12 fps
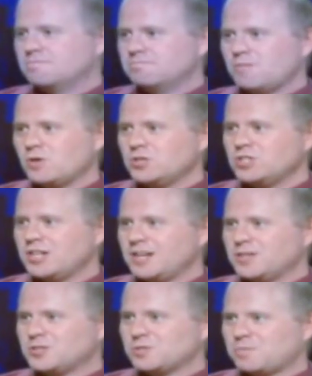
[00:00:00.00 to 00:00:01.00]
most
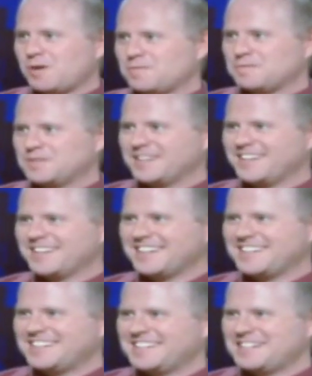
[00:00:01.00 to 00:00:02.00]
teenagers probably
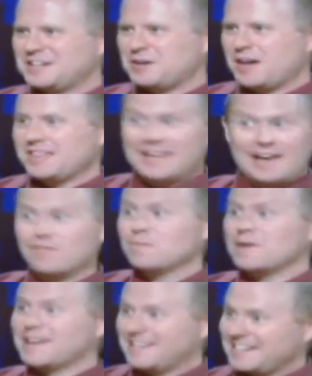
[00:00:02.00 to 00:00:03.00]
could, I think
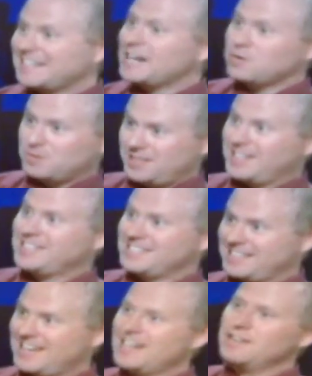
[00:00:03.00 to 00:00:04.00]
everybody can kind of relate
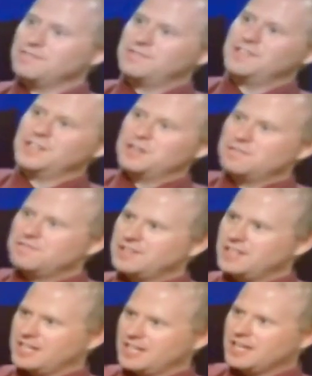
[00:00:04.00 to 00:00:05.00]
to that of,
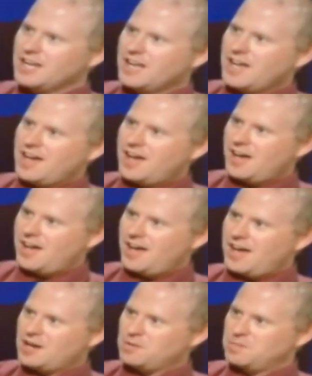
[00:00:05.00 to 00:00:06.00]
feeling
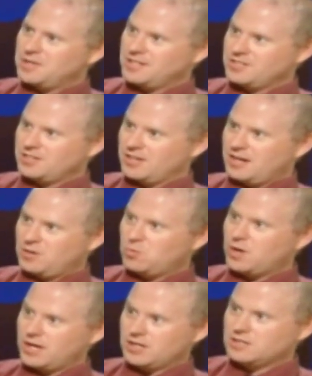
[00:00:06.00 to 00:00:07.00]
out of place and
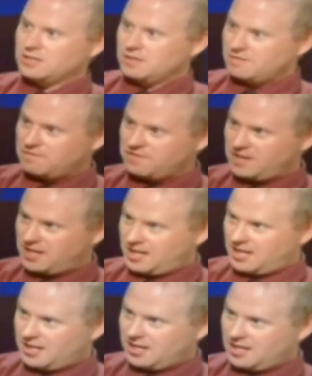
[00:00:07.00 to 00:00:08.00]
wanting to fit
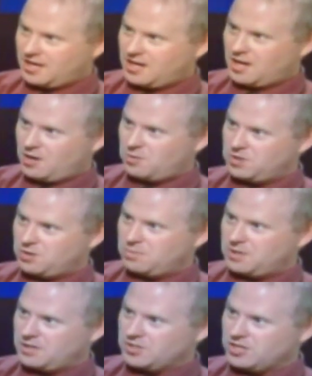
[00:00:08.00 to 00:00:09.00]
in with their
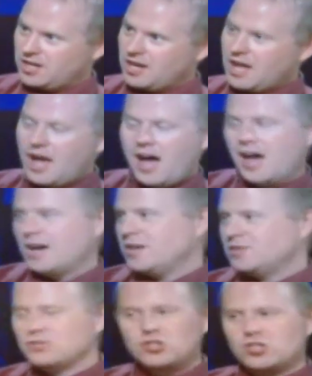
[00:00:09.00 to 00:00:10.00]
peers.
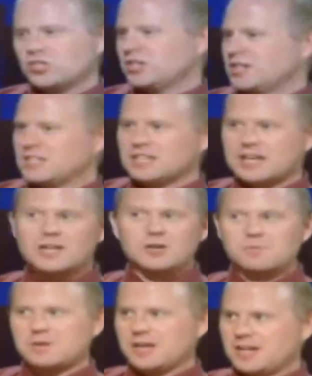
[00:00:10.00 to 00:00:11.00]
Now, just on a side note,
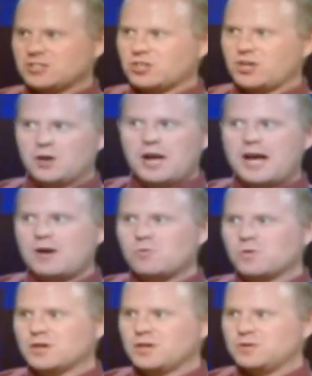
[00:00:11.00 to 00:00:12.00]
I want to ask, how
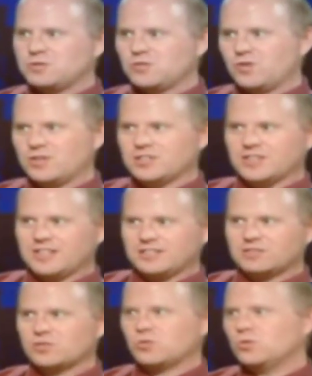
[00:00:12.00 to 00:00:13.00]
were you as far as, like,
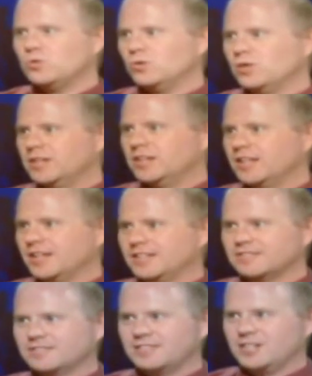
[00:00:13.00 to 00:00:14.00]
school and, like,
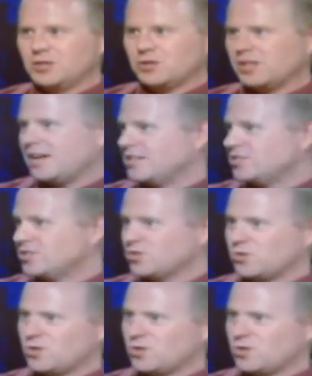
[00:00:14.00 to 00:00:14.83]
classes,